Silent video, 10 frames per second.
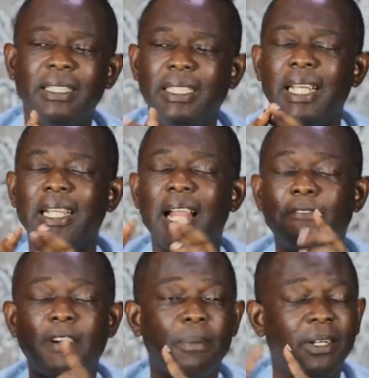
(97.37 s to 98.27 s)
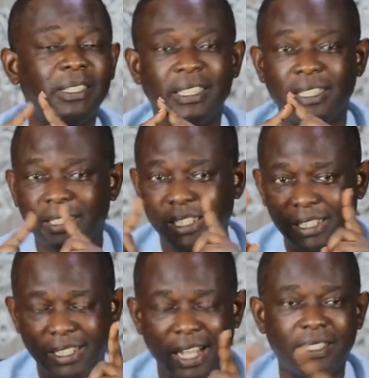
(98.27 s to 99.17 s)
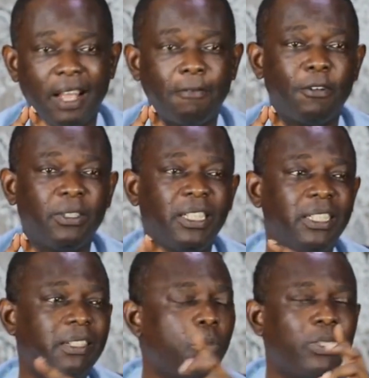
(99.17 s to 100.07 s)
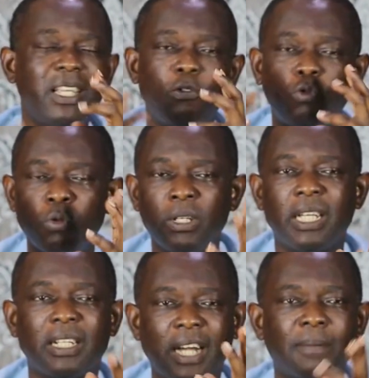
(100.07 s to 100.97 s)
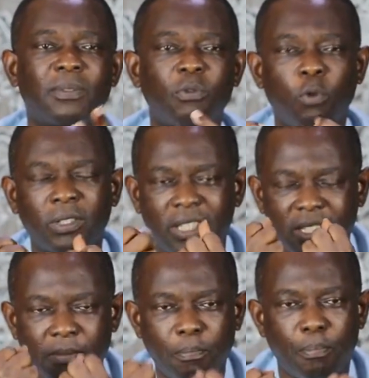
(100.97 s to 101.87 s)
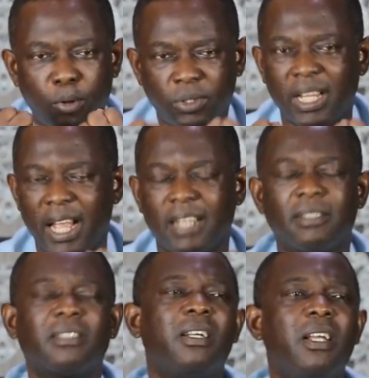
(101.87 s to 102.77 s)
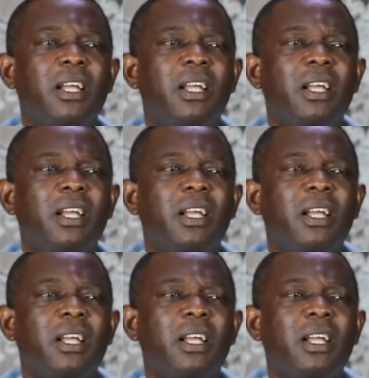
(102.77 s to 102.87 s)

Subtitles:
They laugh about the things that are funny, but they don't grasp what is important.